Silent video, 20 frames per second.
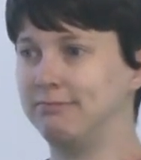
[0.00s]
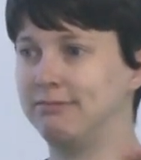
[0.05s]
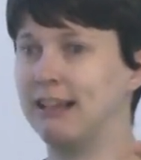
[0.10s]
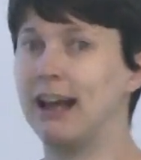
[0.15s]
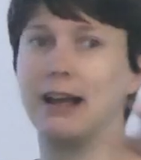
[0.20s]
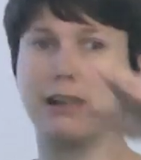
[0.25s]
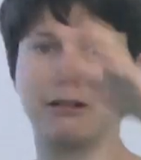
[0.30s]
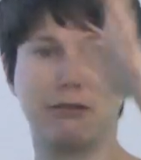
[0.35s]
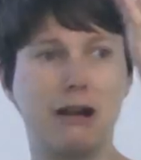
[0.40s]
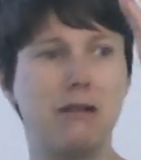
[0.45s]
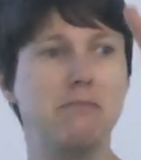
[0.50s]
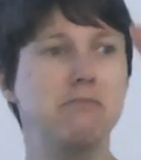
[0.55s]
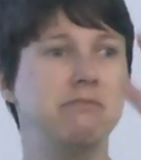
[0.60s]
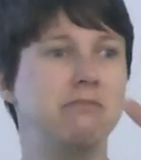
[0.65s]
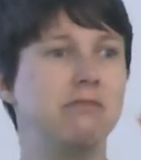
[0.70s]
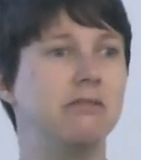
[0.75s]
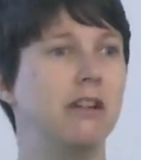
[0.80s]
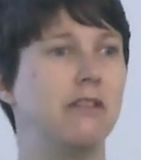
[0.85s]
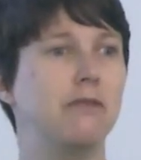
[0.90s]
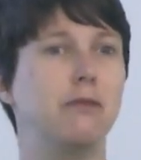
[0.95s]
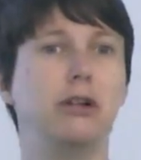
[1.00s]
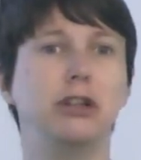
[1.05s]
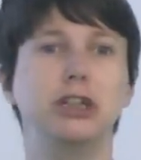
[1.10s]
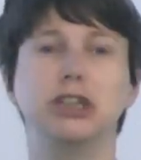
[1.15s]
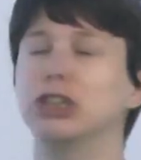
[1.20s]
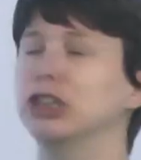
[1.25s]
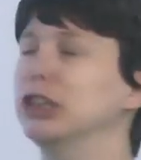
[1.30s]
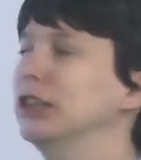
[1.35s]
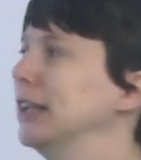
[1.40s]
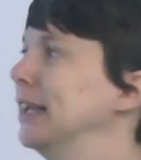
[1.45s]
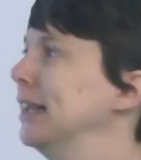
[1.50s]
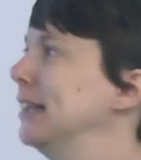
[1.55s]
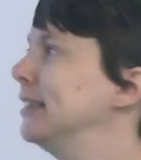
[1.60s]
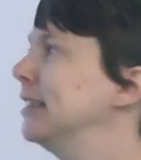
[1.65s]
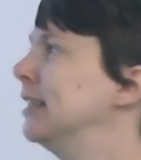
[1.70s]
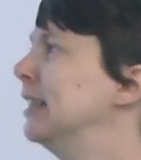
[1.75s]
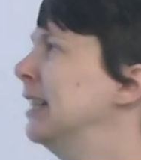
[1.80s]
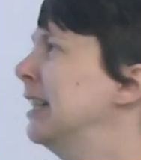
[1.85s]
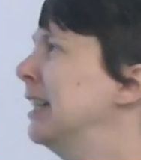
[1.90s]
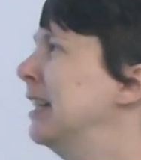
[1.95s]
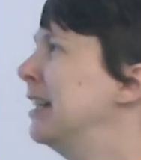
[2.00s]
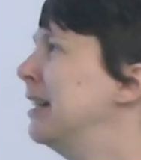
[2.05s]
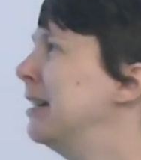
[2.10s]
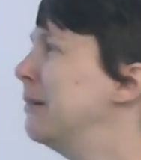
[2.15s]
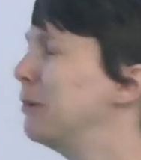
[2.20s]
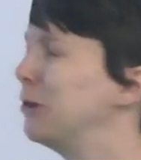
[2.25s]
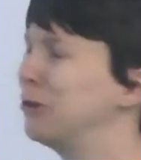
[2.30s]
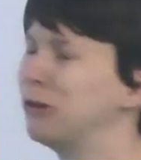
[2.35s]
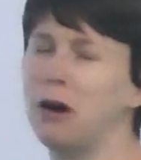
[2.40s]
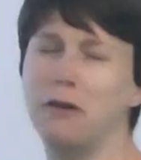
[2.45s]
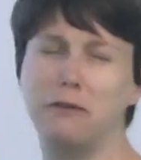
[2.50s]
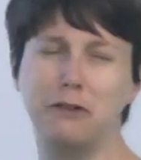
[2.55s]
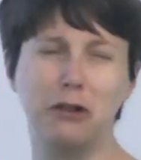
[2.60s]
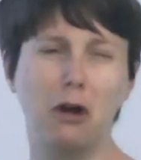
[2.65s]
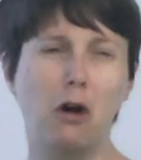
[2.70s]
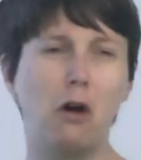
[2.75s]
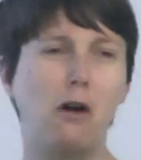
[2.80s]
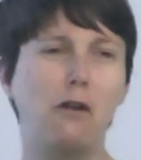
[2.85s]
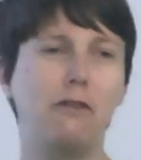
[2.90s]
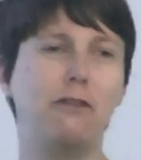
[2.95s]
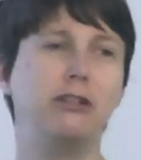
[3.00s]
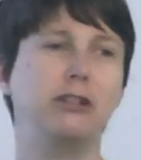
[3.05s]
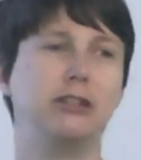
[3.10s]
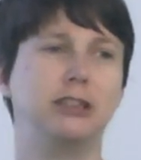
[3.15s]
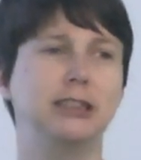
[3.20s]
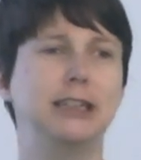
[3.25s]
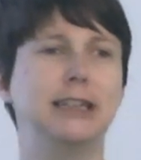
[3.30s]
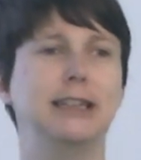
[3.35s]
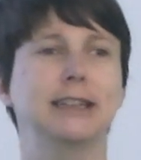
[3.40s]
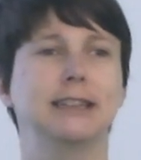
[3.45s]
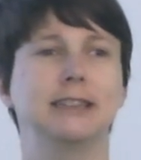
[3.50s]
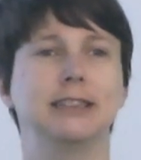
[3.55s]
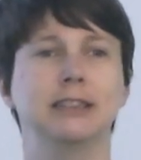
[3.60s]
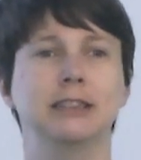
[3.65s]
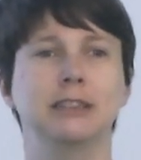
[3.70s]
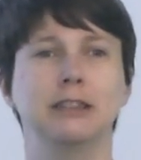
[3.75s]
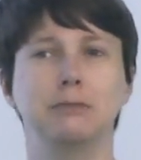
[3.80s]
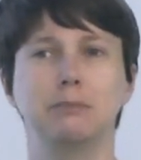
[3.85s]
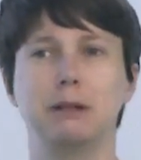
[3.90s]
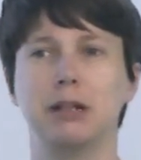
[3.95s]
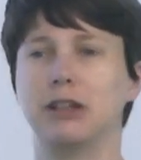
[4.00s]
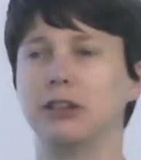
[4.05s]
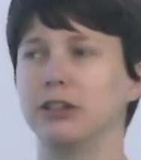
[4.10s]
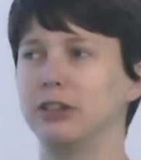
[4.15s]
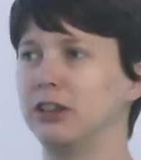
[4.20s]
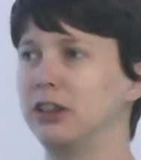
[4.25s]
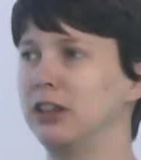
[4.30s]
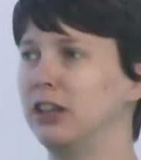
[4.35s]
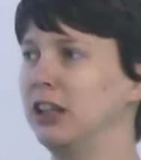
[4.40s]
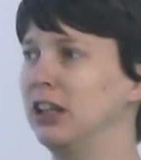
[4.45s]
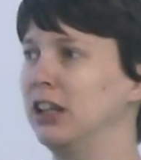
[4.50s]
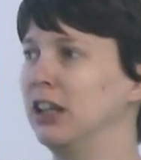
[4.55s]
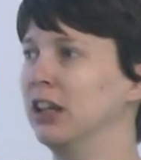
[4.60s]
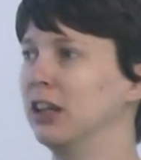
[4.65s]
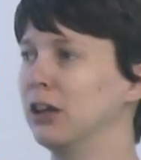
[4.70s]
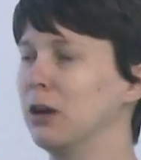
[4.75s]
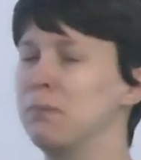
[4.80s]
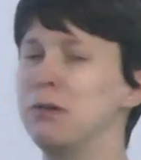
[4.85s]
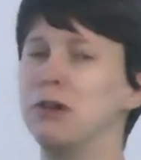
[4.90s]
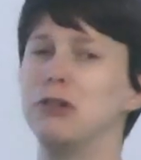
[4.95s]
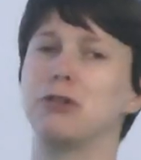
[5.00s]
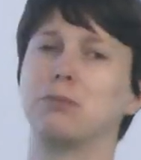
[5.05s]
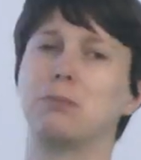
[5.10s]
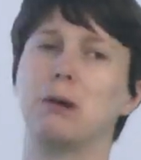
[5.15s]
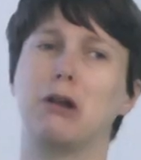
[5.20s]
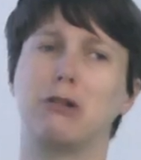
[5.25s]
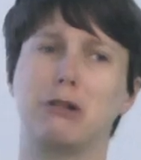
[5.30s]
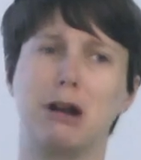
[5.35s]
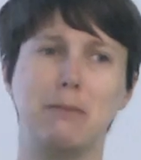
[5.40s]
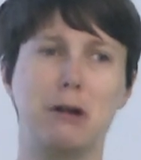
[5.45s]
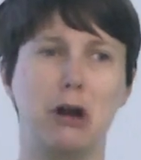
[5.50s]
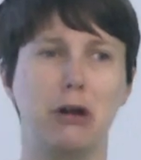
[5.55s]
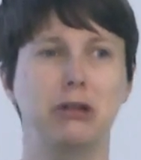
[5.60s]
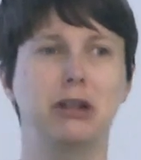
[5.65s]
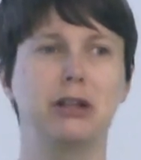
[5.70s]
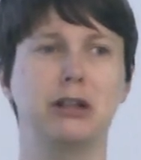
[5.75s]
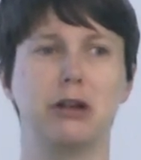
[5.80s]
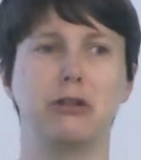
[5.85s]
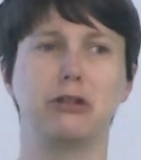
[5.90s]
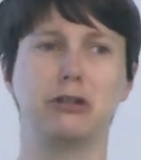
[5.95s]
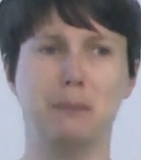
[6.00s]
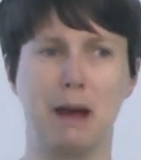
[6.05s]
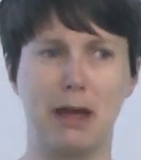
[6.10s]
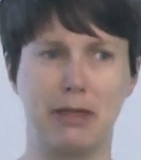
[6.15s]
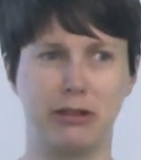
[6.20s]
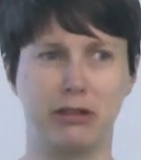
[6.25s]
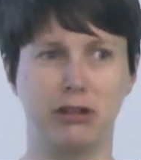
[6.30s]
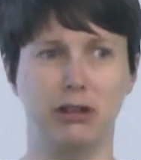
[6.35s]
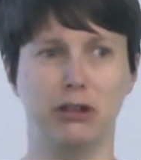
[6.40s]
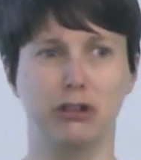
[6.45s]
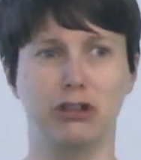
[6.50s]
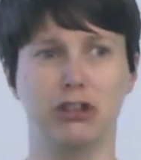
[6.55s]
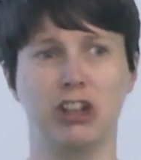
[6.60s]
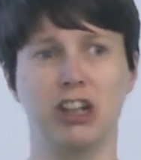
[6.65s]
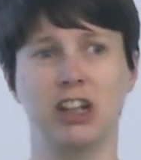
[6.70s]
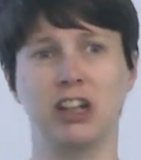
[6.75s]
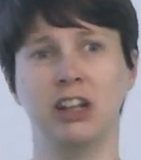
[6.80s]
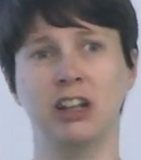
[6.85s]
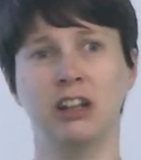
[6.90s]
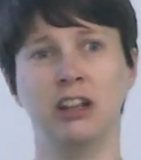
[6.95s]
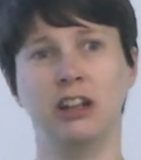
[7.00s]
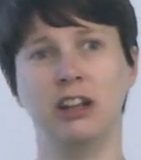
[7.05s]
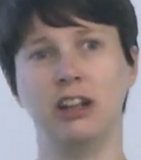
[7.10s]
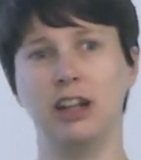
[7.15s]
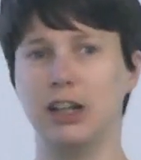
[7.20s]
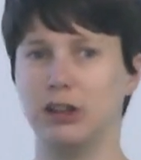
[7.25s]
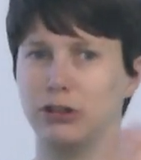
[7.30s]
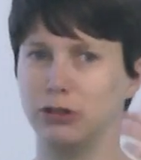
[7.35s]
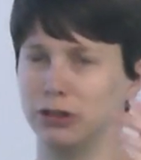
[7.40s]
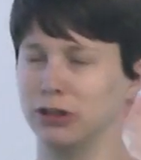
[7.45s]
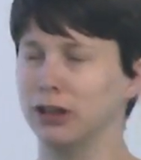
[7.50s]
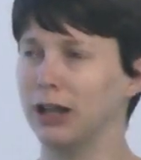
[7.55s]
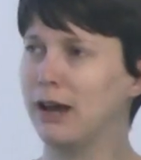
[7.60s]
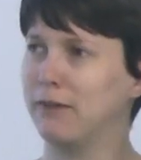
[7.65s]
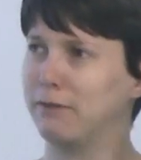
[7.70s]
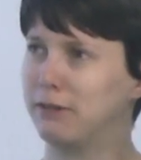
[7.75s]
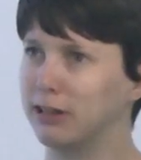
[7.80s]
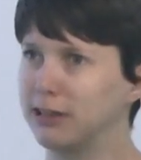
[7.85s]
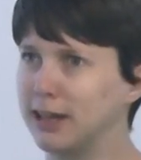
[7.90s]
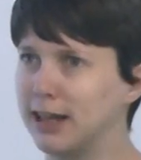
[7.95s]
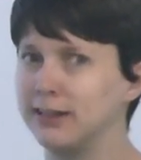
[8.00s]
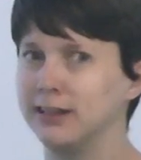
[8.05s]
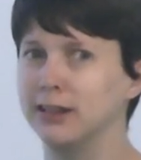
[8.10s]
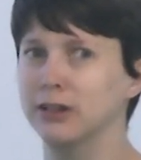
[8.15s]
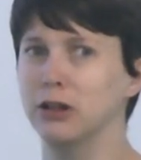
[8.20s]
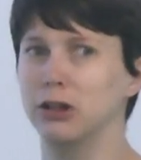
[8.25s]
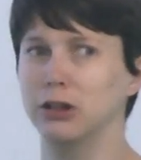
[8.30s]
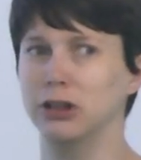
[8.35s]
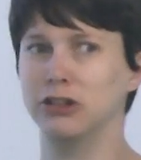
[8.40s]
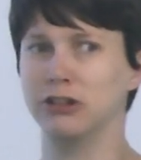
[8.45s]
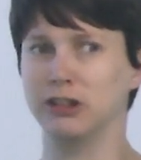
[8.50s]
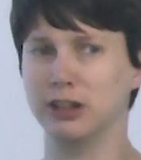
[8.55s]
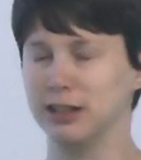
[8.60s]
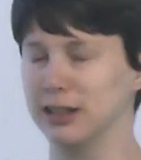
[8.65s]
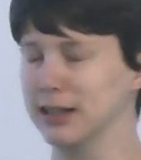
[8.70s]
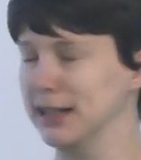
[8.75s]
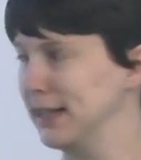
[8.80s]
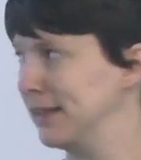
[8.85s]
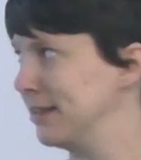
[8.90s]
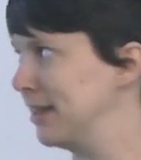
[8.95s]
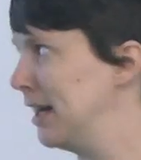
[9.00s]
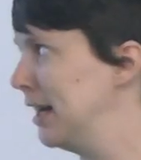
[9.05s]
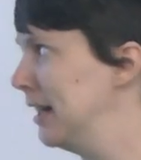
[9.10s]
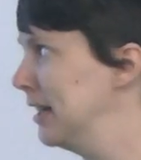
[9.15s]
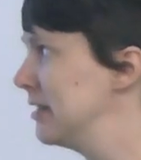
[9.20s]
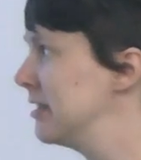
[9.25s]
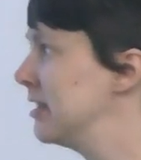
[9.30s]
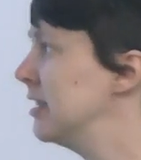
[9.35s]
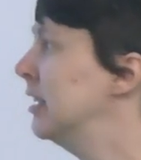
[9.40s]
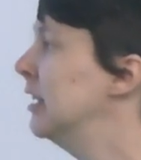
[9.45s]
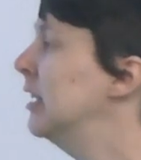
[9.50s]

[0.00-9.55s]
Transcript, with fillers: diagram of what you should knit, but it's often awful to knit because the computer program only knows maths logic. It doesn't have the tacit knowledge that a knitter has.